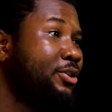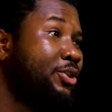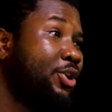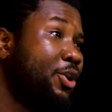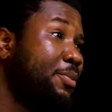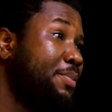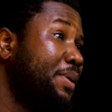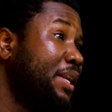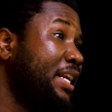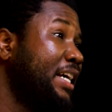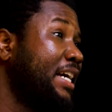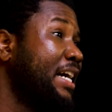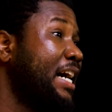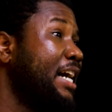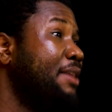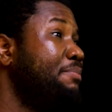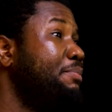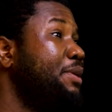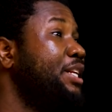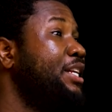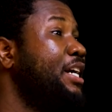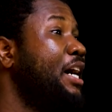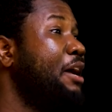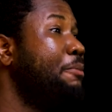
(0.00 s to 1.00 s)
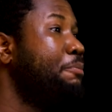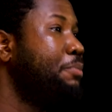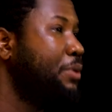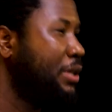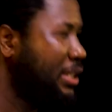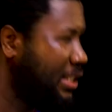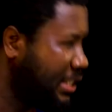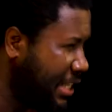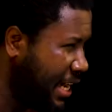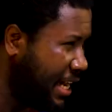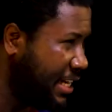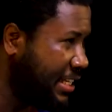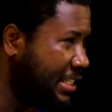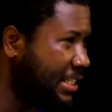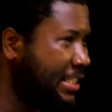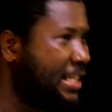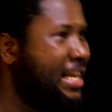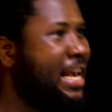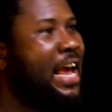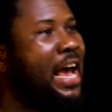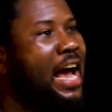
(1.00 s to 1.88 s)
Dominican Media Presents.